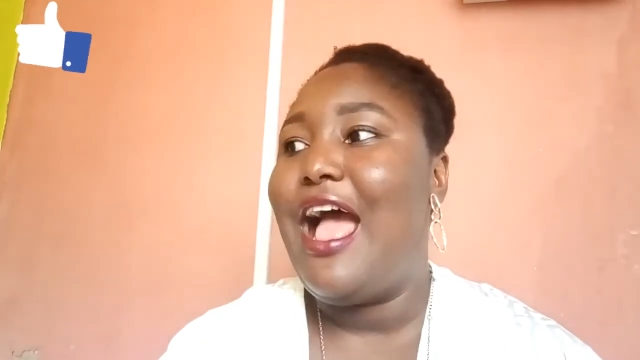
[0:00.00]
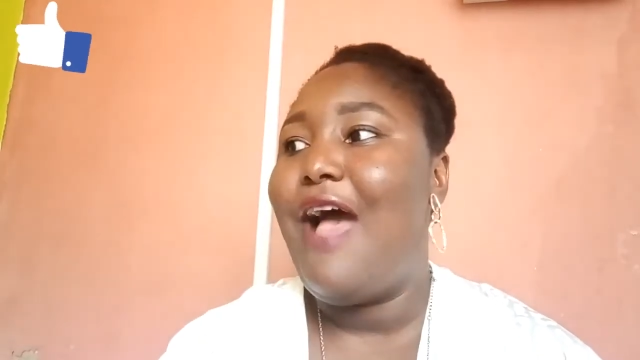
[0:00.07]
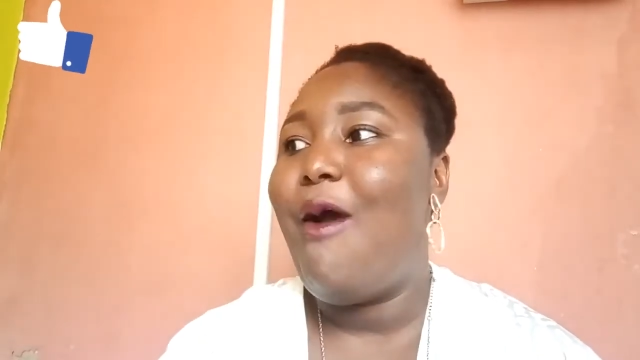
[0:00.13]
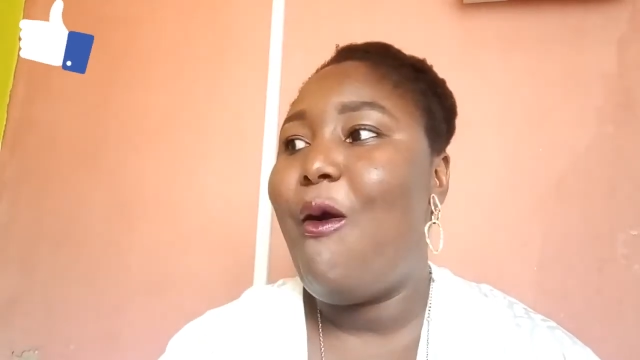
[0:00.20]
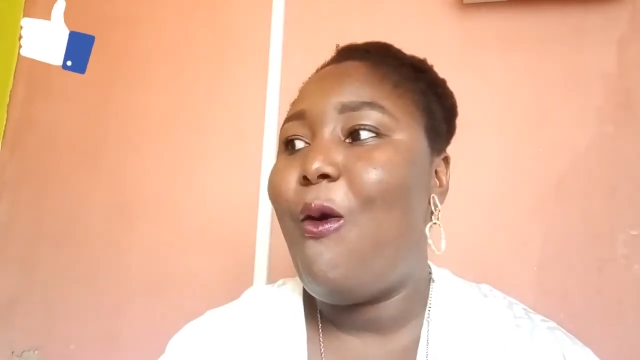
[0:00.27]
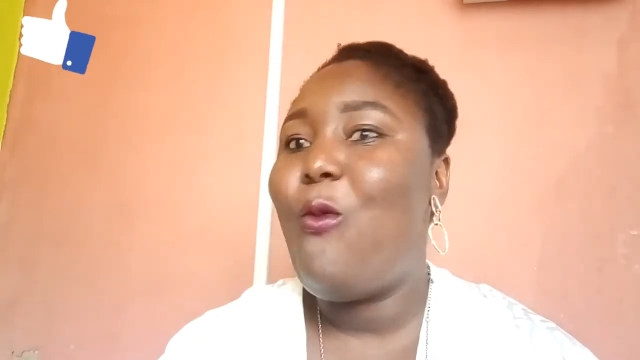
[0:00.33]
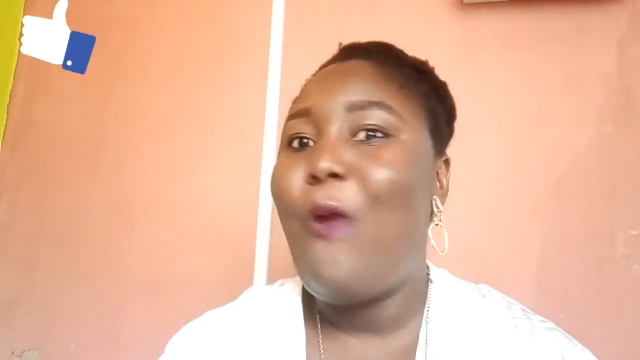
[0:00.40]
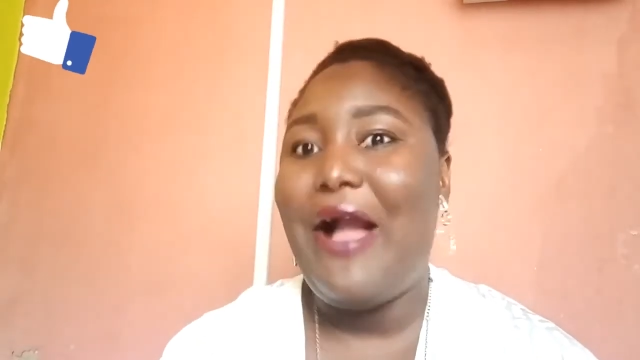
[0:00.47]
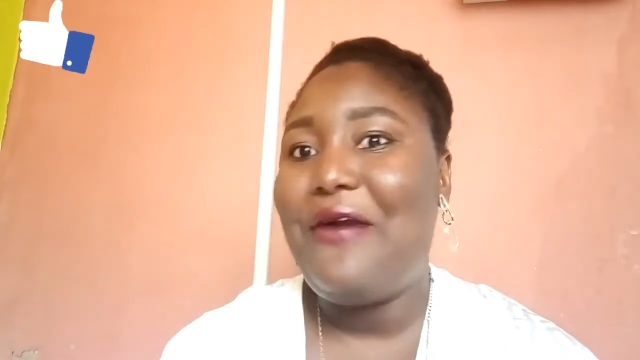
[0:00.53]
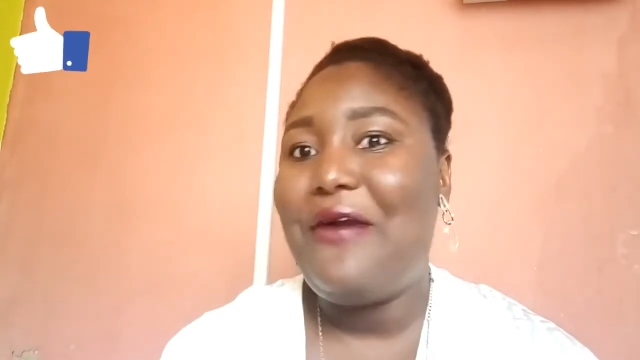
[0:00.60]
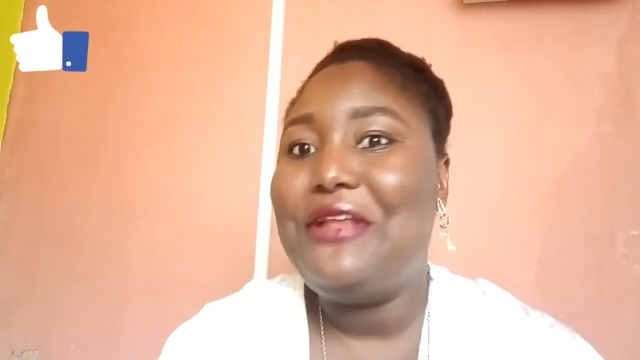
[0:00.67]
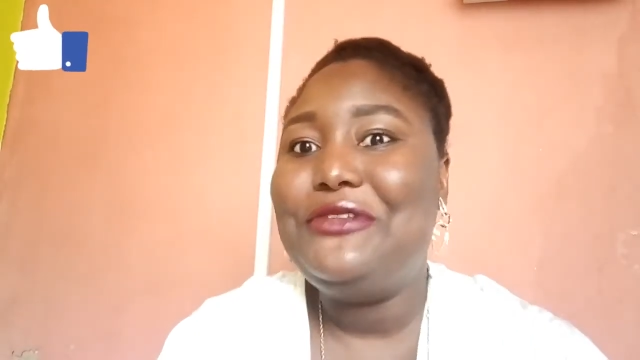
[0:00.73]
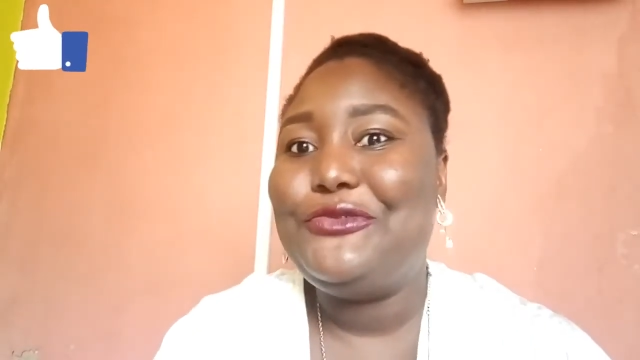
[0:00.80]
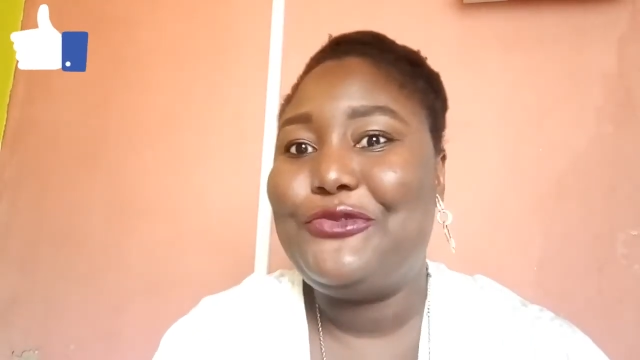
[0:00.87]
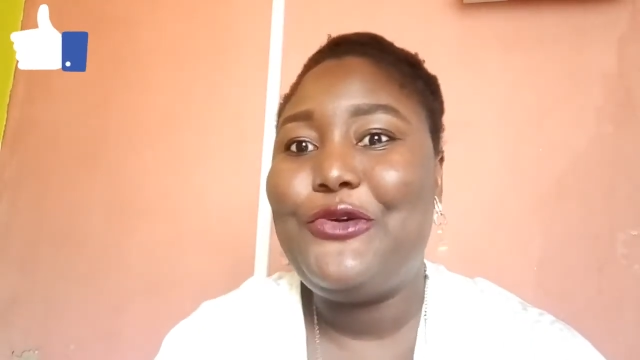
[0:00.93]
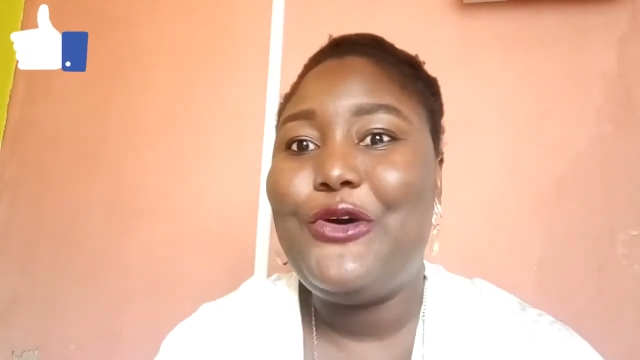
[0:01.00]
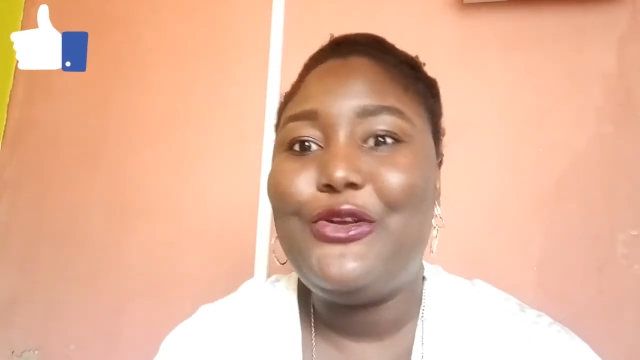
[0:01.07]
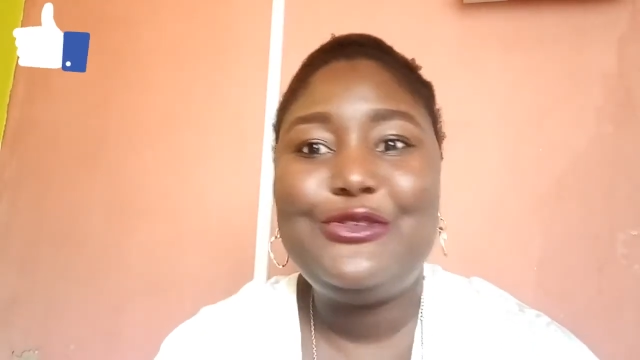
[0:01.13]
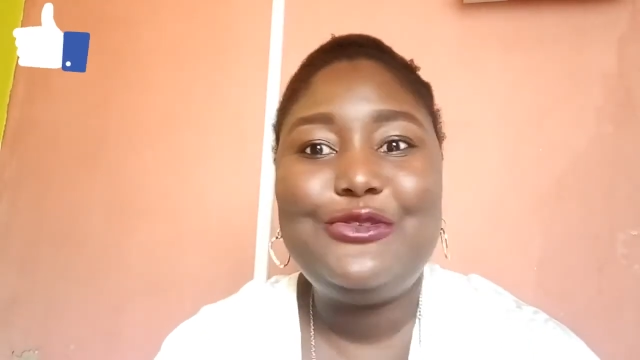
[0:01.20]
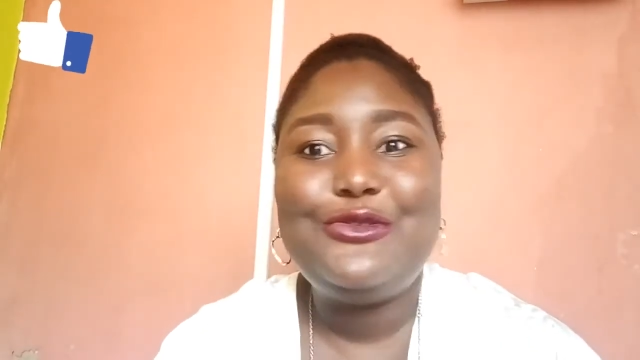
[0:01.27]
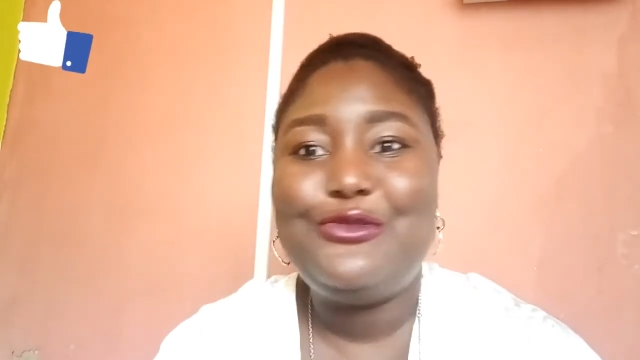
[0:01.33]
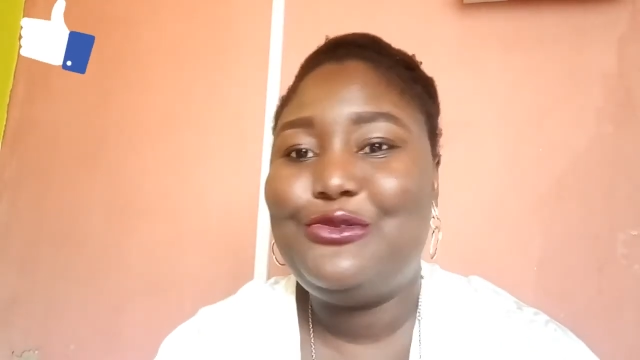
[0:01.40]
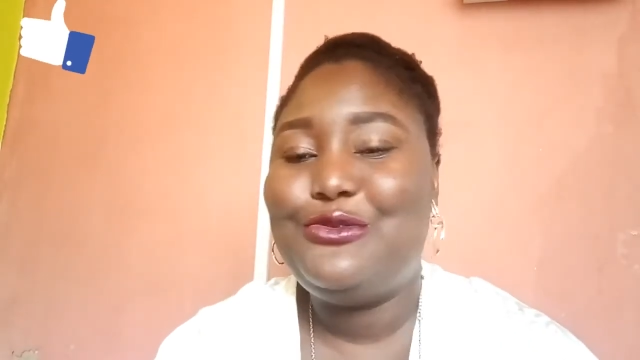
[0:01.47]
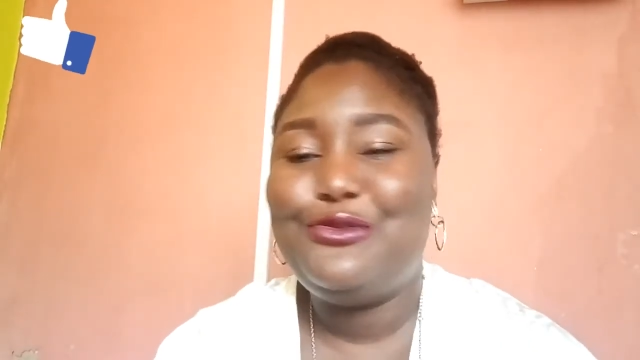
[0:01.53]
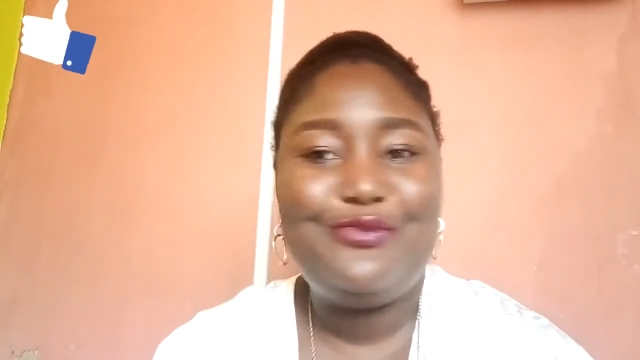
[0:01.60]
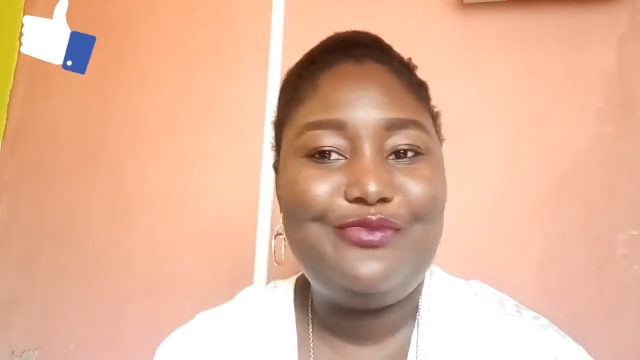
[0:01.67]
we are going to go to